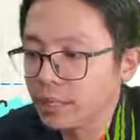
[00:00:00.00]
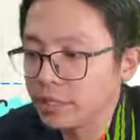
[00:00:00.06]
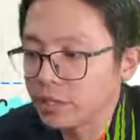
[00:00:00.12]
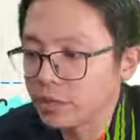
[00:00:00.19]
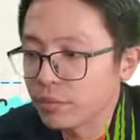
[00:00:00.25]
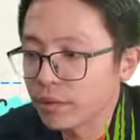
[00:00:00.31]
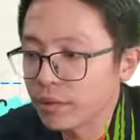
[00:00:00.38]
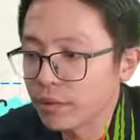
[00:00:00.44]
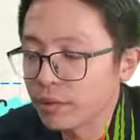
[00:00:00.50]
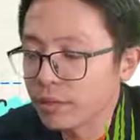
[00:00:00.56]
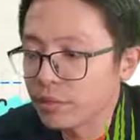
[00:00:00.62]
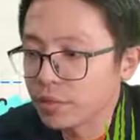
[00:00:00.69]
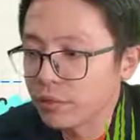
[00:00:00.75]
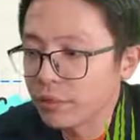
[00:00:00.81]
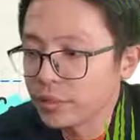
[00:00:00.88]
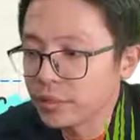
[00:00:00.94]
Real is
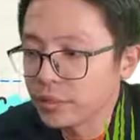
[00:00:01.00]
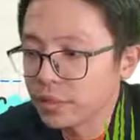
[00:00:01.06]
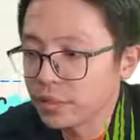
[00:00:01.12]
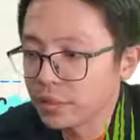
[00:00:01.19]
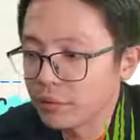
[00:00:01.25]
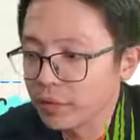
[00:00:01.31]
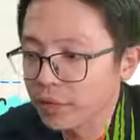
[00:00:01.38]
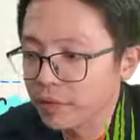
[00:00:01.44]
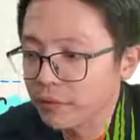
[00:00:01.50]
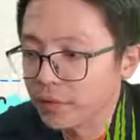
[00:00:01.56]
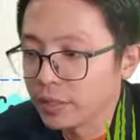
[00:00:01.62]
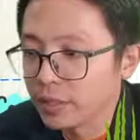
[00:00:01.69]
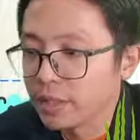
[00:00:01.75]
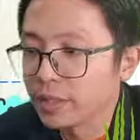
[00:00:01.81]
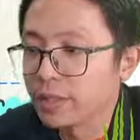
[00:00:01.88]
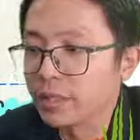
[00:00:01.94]
always
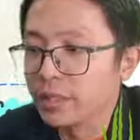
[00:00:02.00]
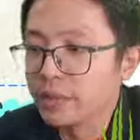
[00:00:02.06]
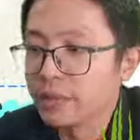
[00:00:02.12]
inverted.